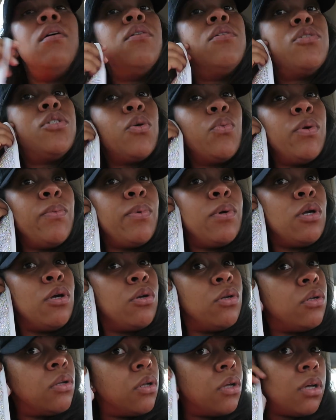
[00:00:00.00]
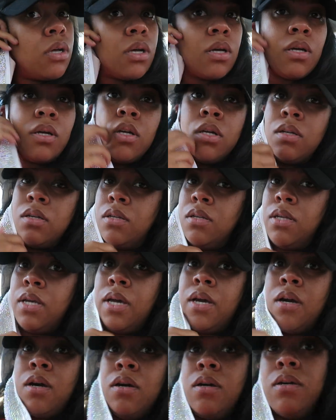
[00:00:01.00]
so we went on uh
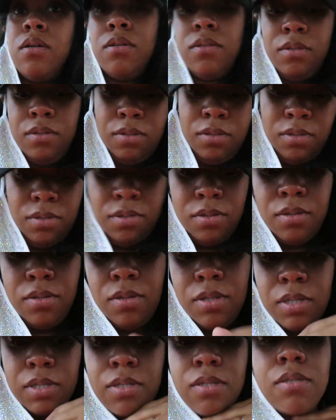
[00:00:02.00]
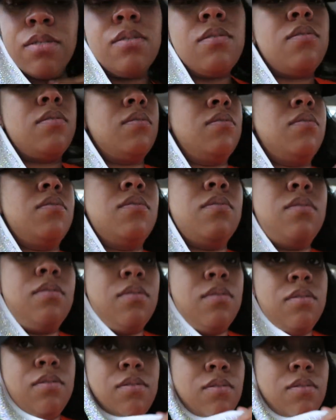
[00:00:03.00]
yeah this